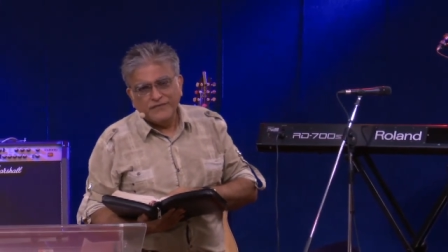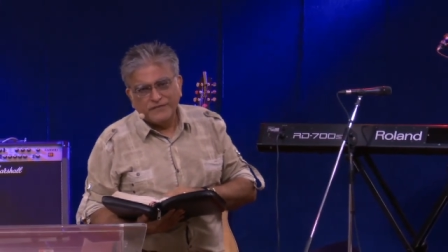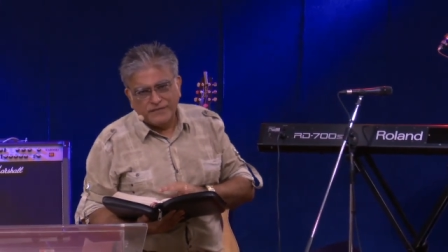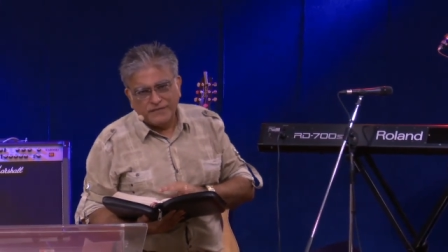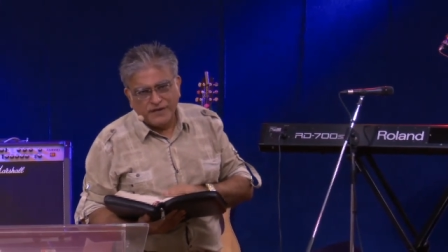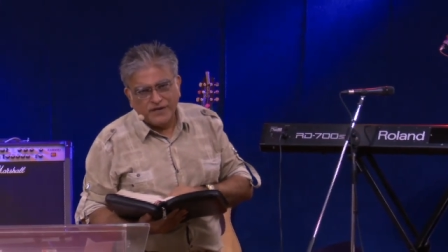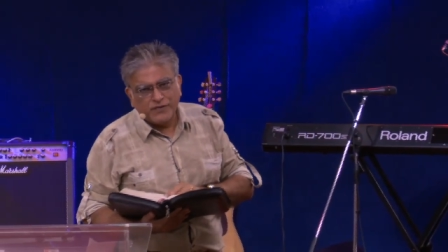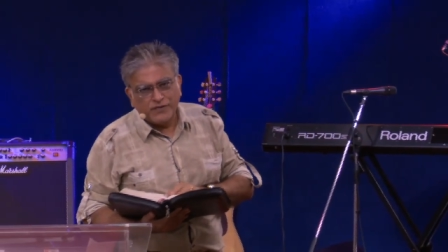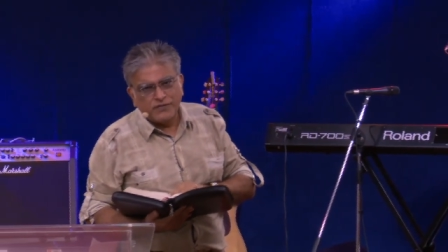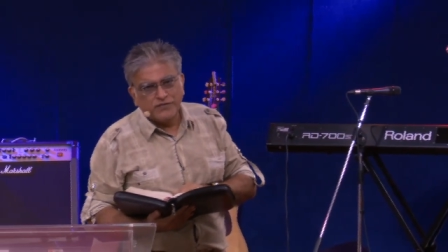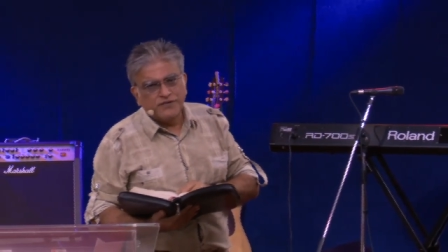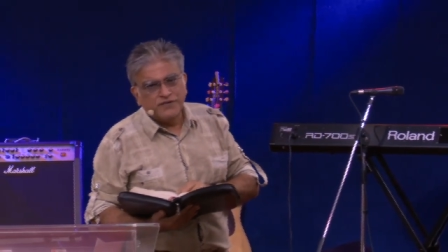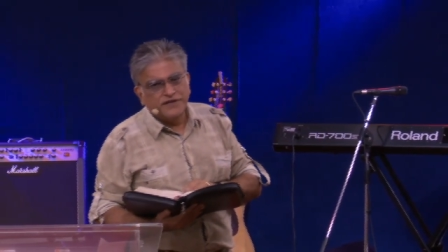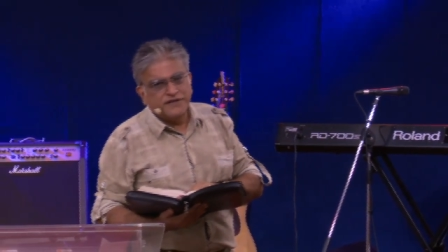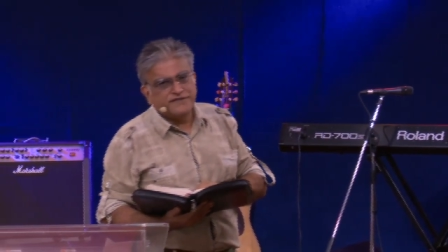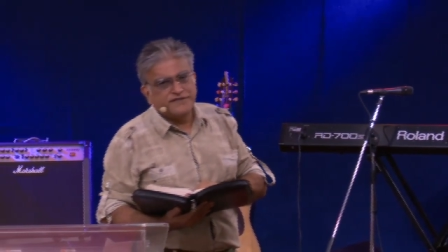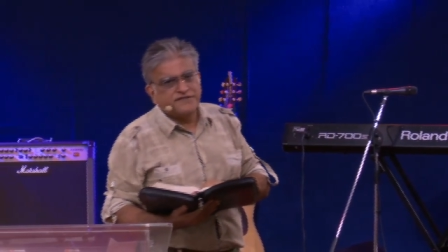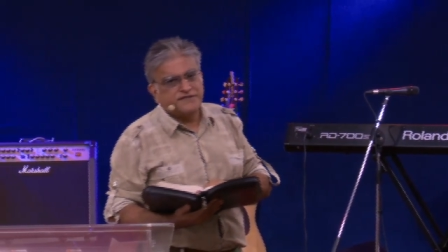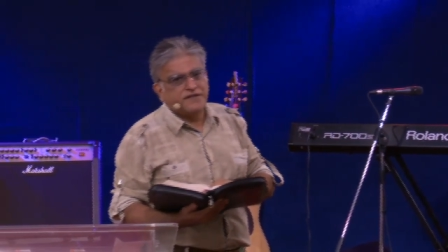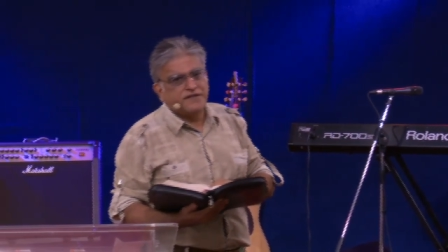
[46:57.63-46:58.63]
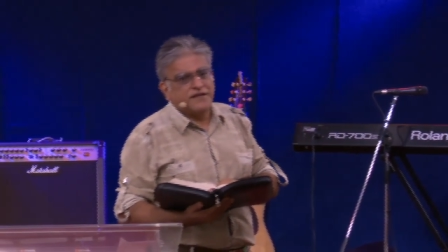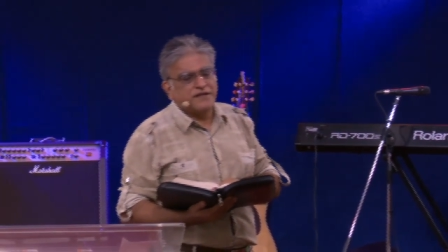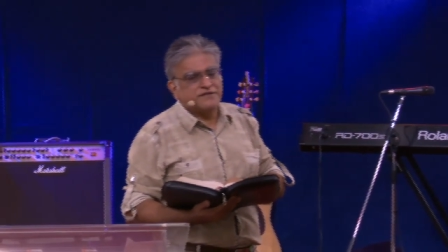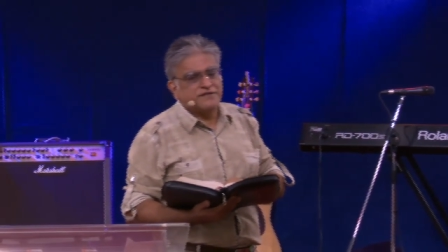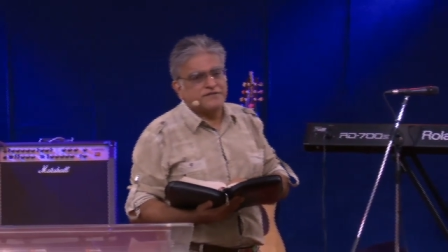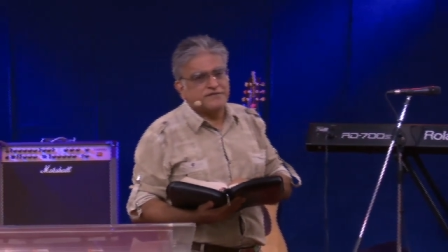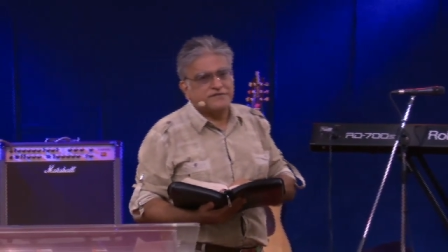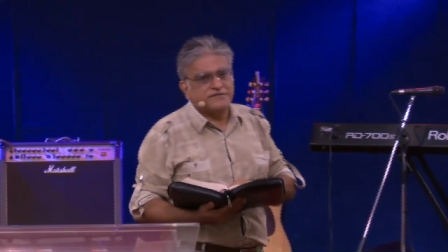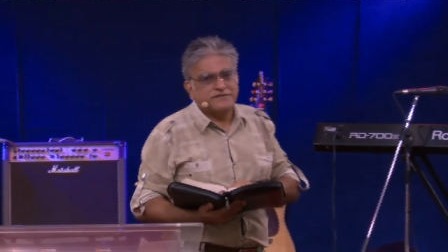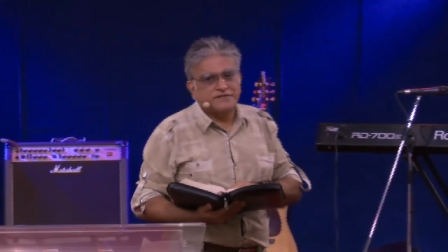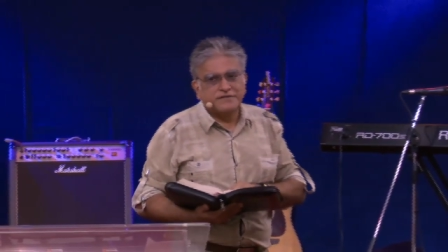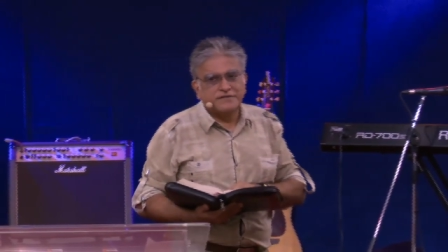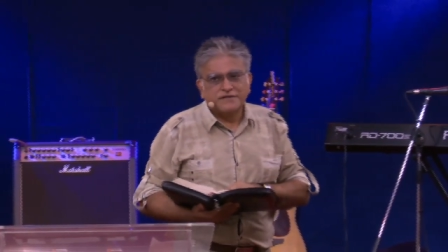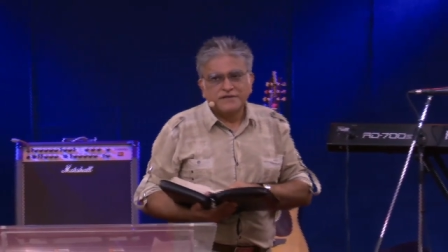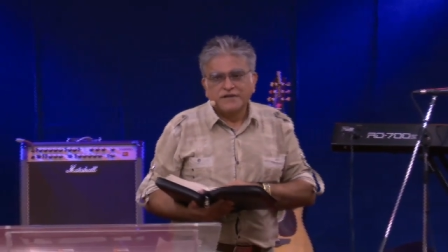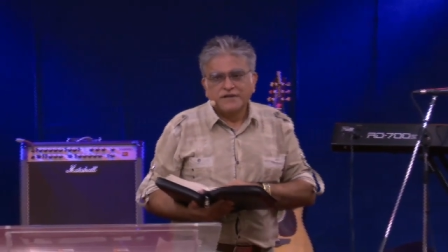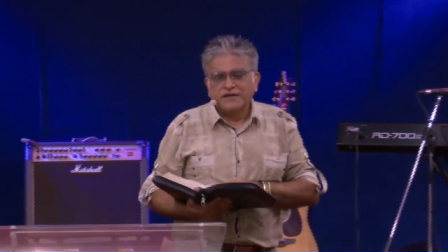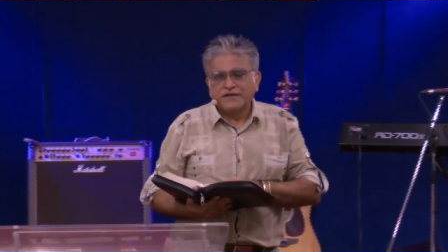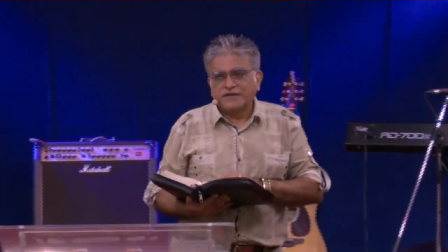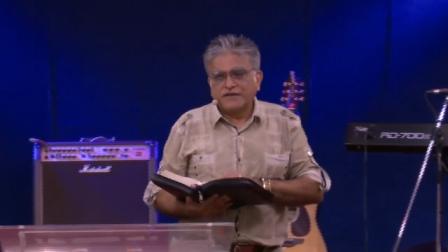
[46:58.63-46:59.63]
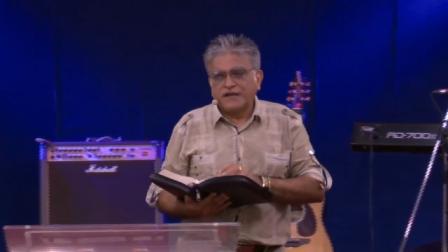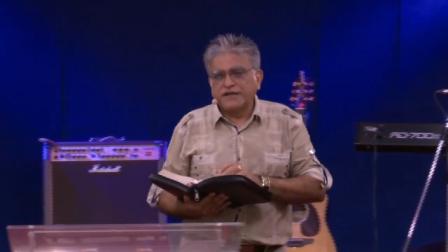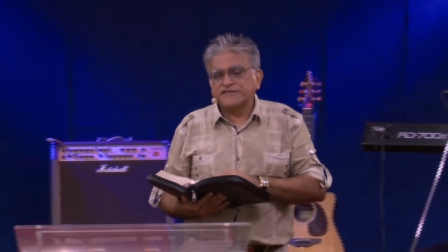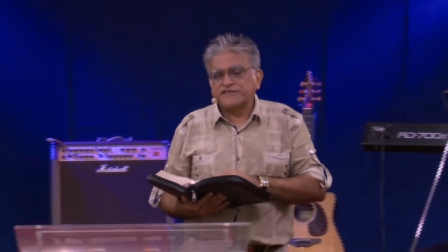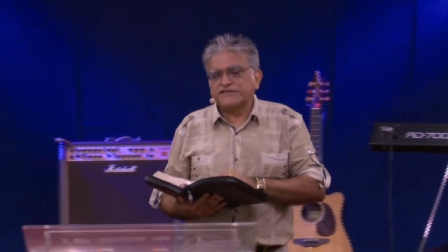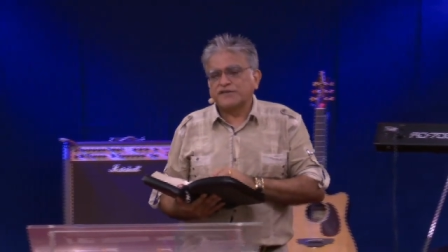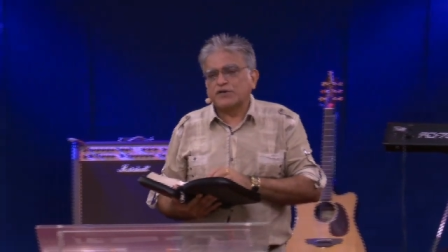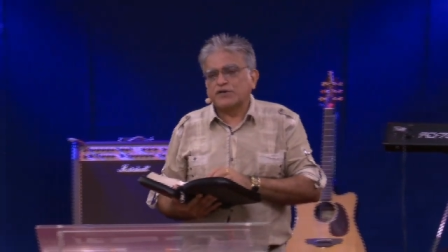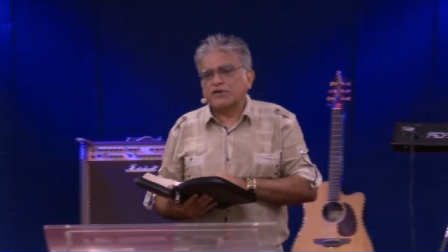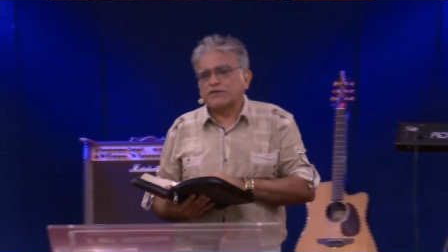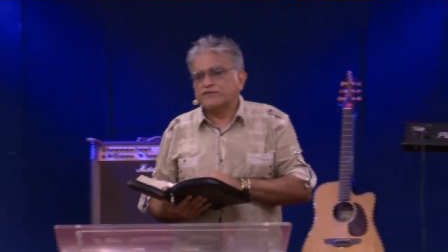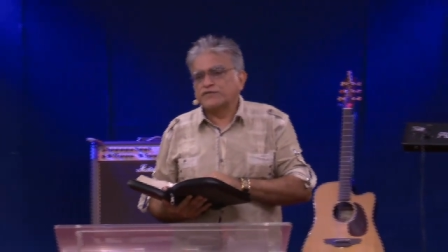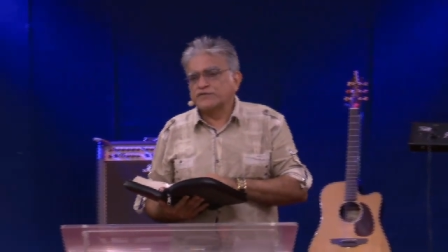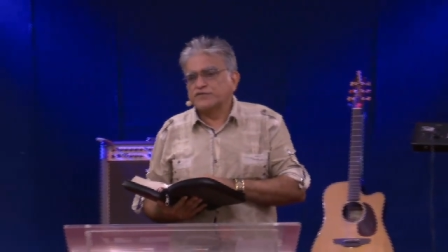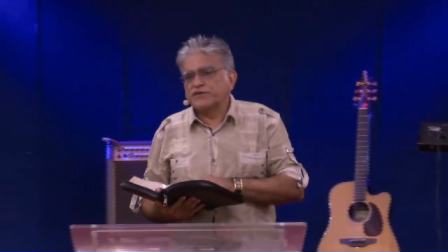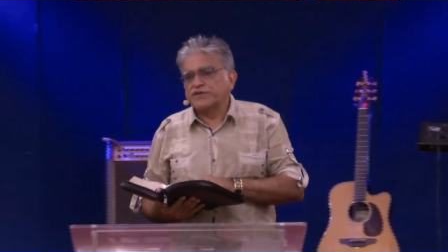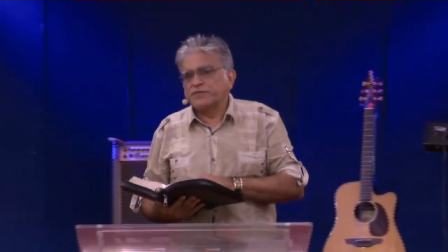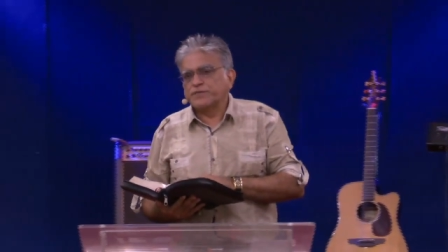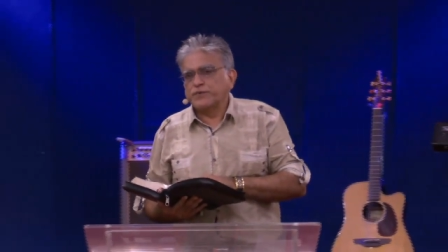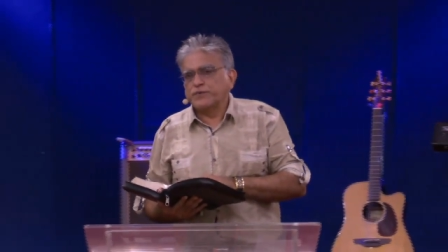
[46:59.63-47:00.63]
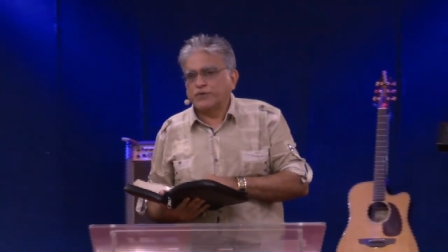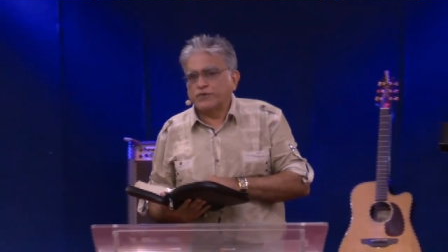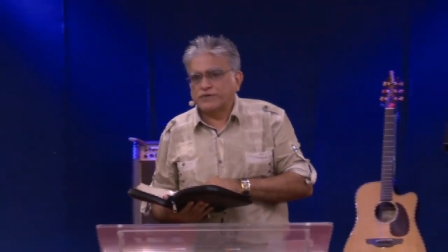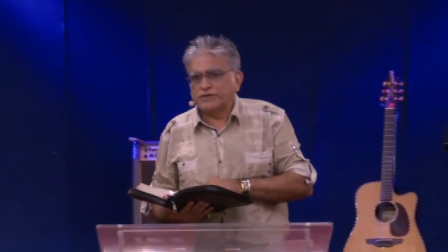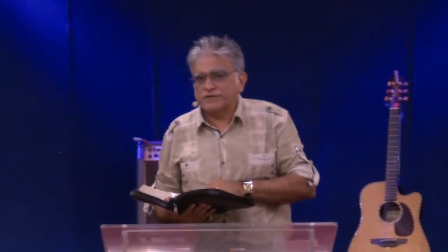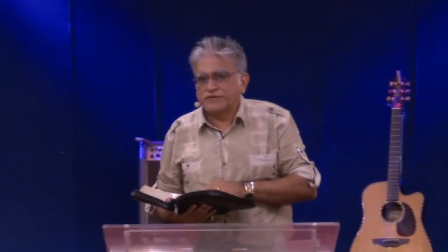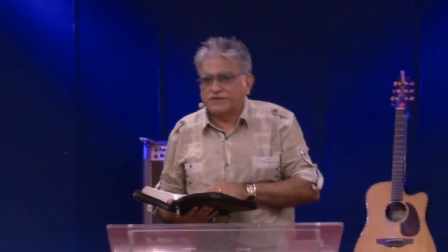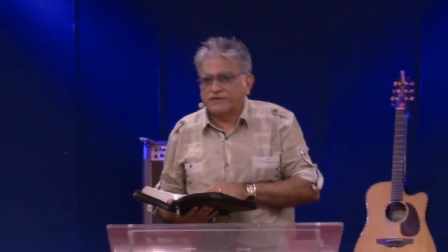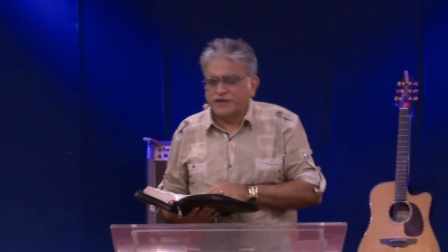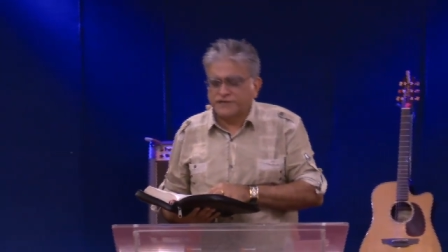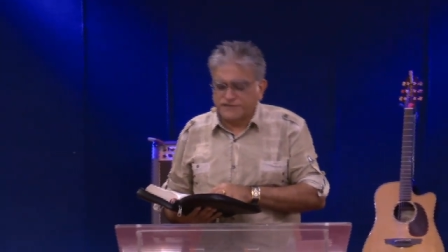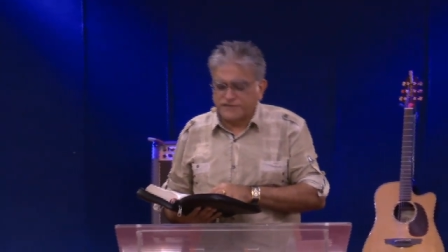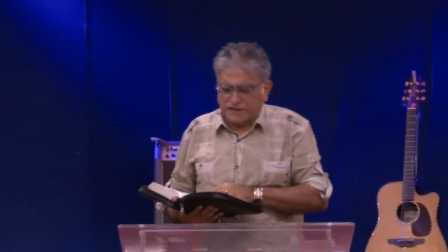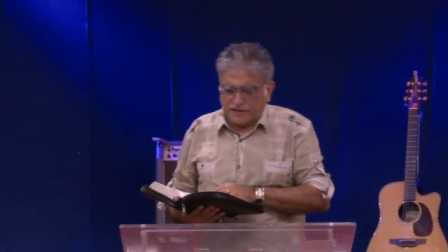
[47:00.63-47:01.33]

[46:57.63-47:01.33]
Think on these things. Things that are of good report. Things